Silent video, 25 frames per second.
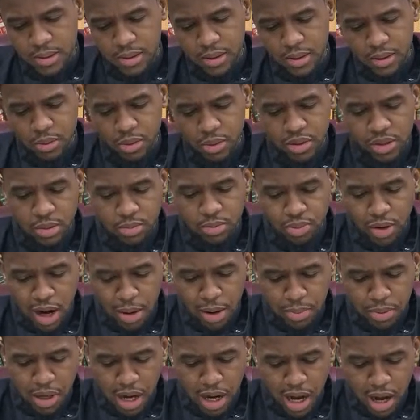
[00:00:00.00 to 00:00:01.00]
What's the
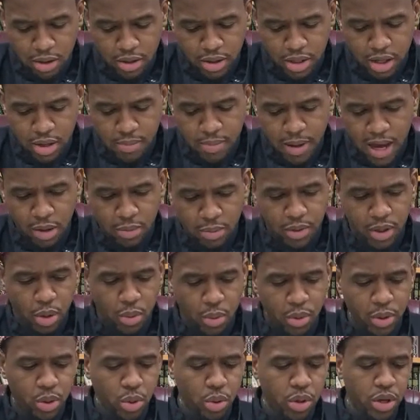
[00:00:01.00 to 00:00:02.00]
proper outcome? How do we know
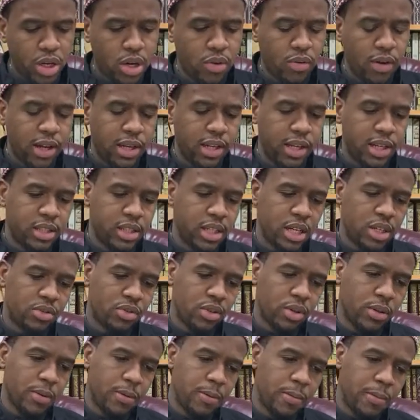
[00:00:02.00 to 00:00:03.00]
we're doing it correctly,
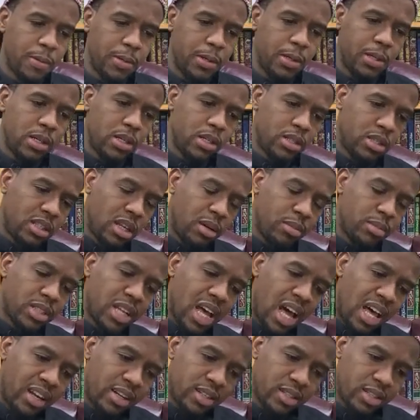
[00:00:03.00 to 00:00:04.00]
etc.? Some
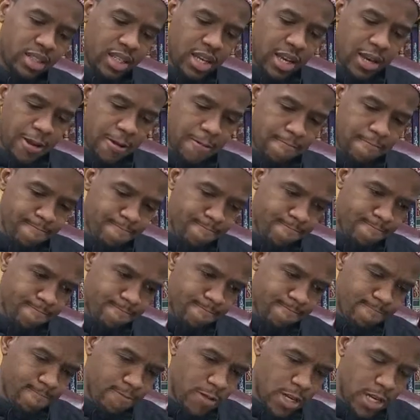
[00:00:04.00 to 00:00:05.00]
scholars say
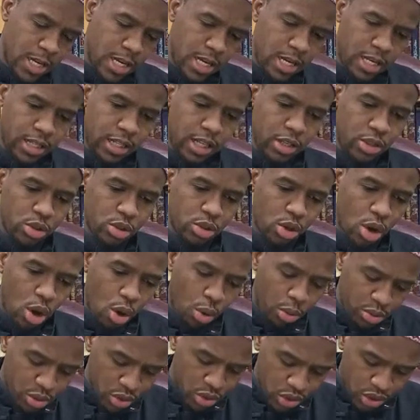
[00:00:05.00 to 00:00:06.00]
that you go
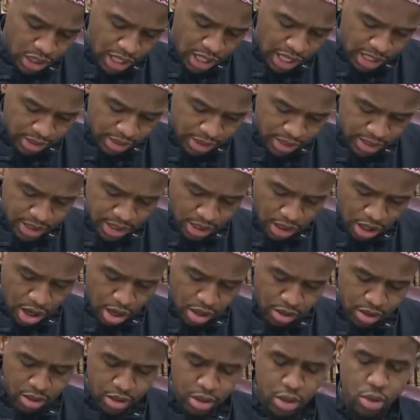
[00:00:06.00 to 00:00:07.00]
into Salat
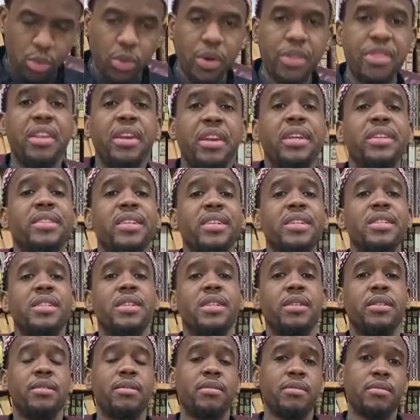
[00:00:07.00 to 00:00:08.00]
al-Istikhara with an
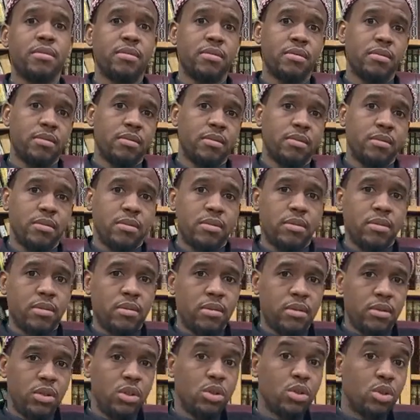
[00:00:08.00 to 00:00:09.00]
intention.
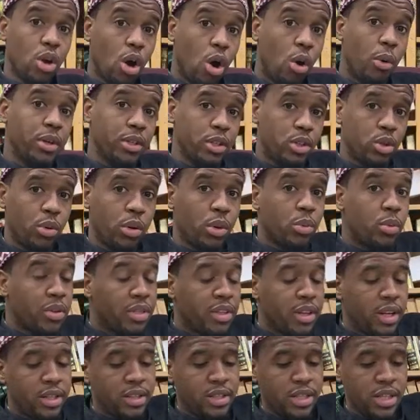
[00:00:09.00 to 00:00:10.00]
You go into it with
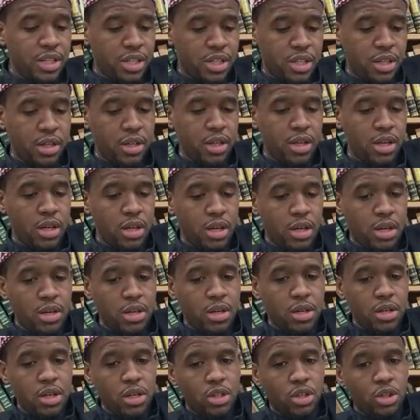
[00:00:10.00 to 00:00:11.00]
an intention.
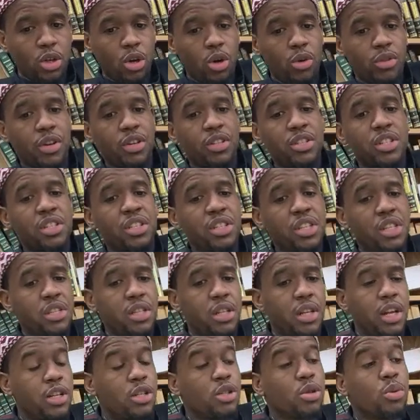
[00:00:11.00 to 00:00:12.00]
So there's a sister
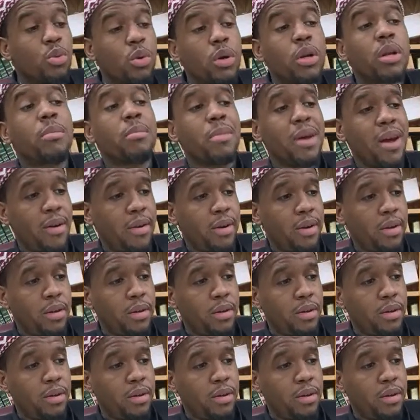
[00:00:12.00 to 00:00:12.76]
that you want to marry.